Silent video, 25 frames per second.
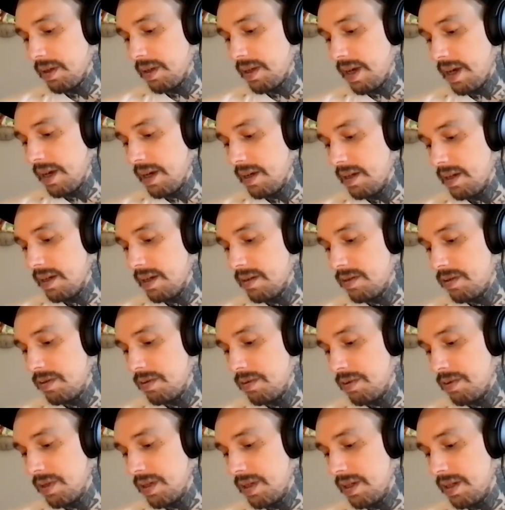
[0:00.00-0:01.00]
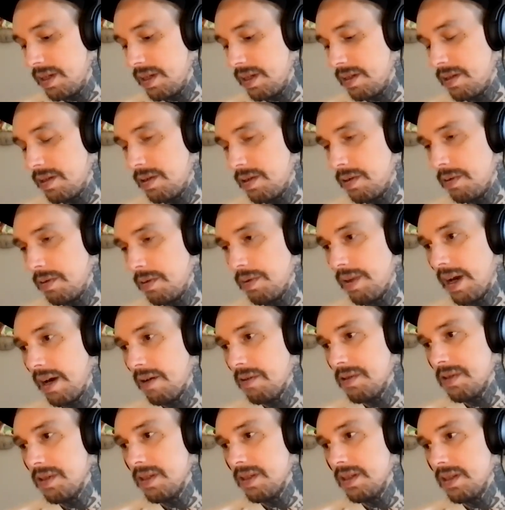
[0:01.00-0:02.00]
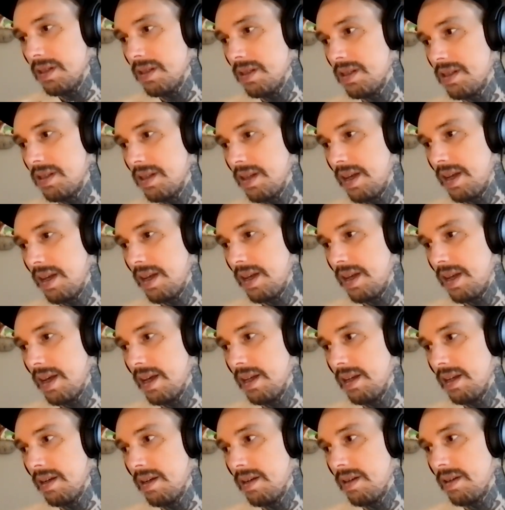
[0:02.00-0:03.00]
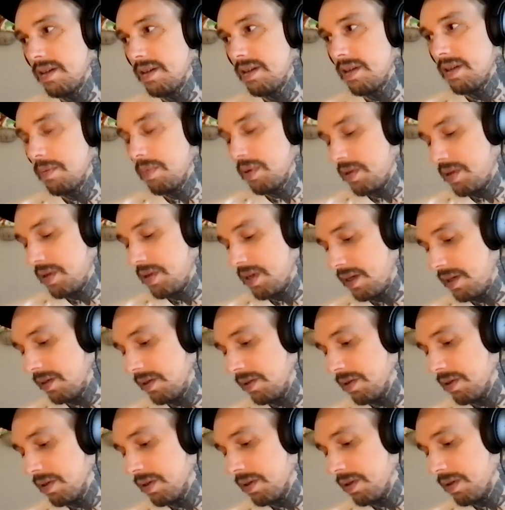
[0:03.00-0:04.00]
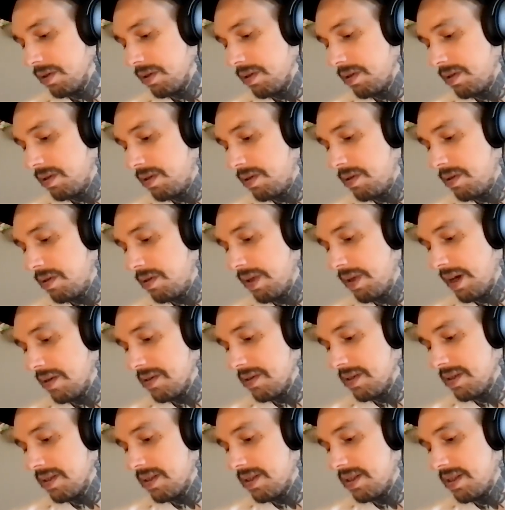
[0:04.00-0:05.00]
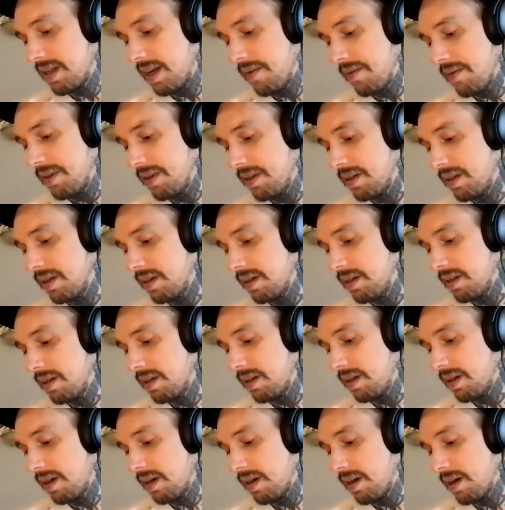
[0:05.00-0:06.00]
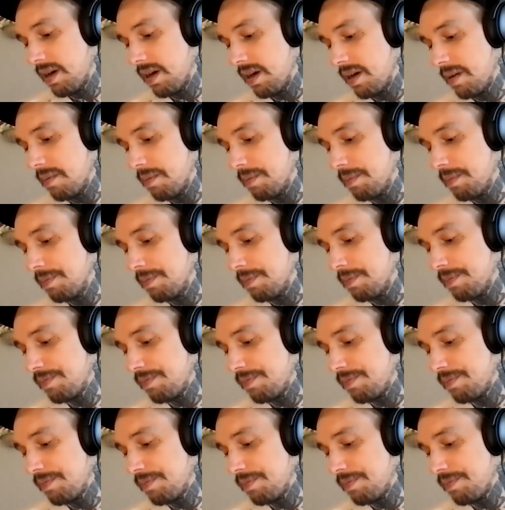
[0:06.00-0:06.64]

get into the 2000s and in particular 2007 um,